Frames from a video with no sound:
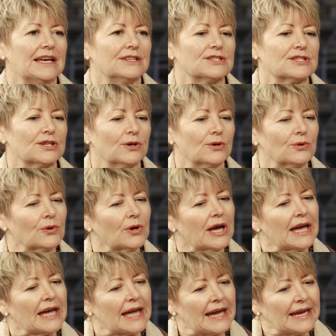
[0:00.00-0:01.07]
So
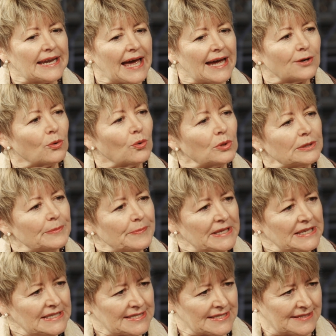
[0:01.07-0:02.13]
it had all the
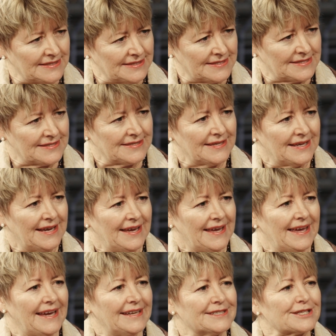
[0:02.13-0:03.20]
pieces.
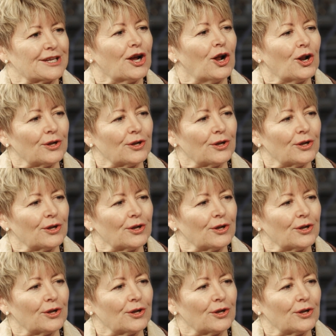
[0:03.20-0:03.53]
It's